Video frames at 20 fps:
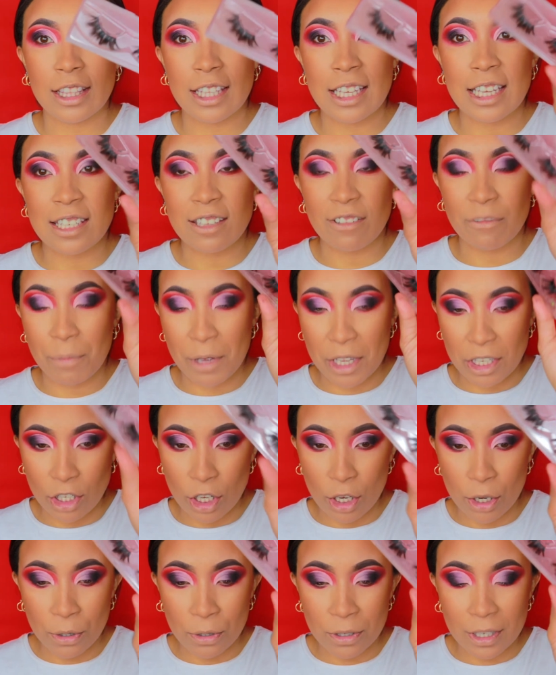These have been
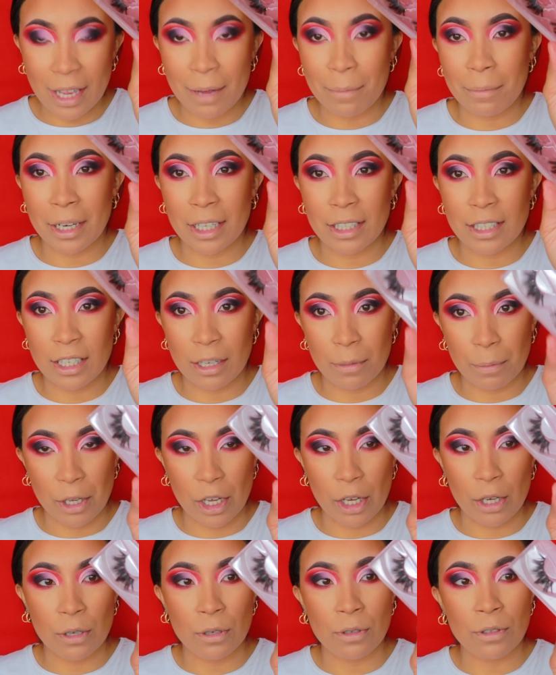used and bloody
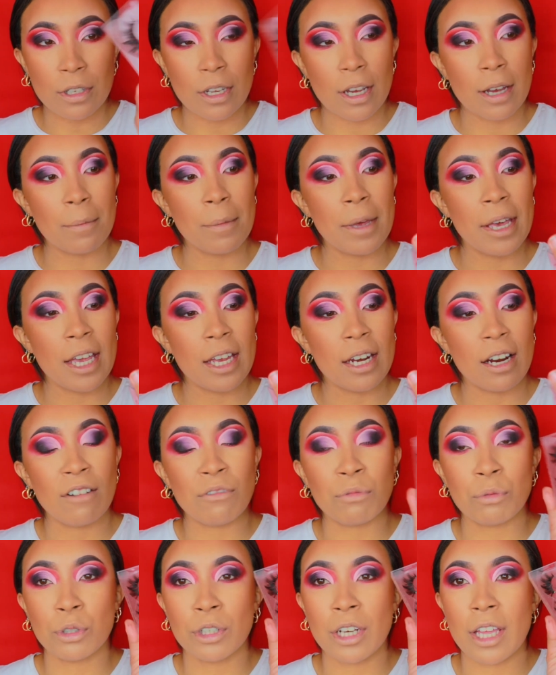abused. I mean,
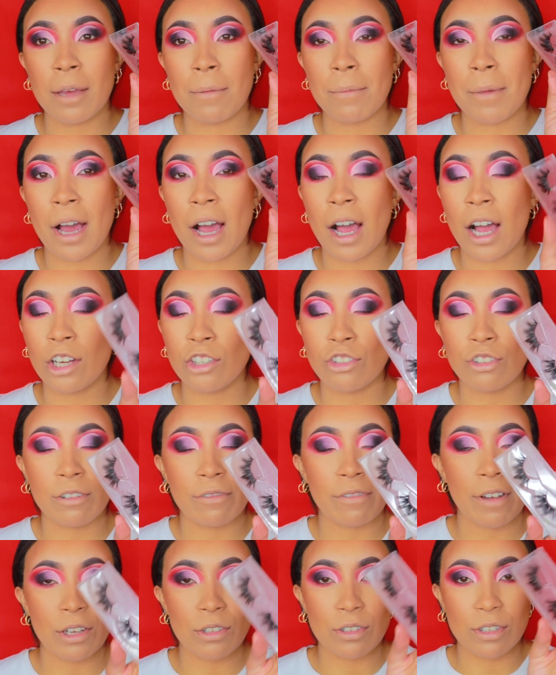I've worn them
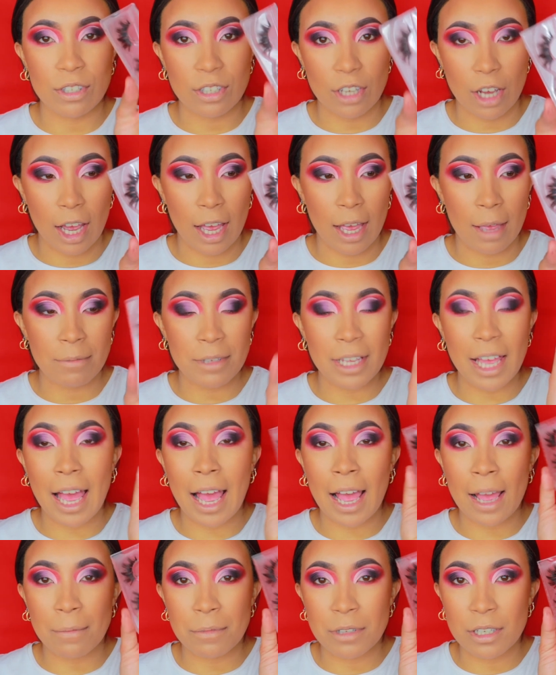100,000 times.
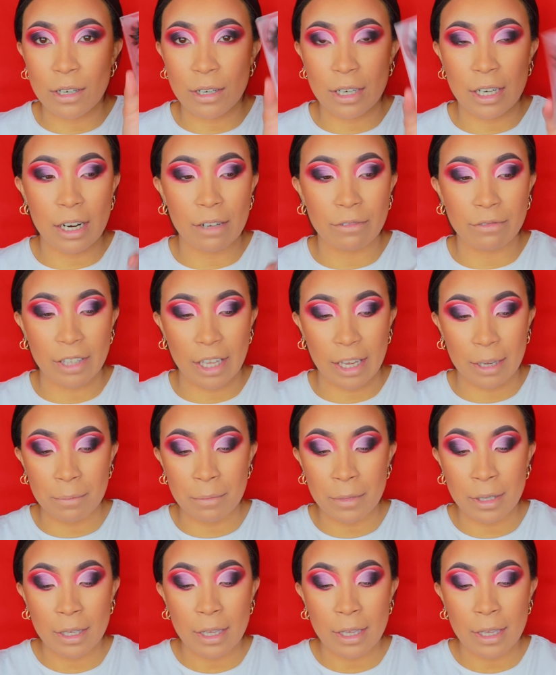Absolutely love them.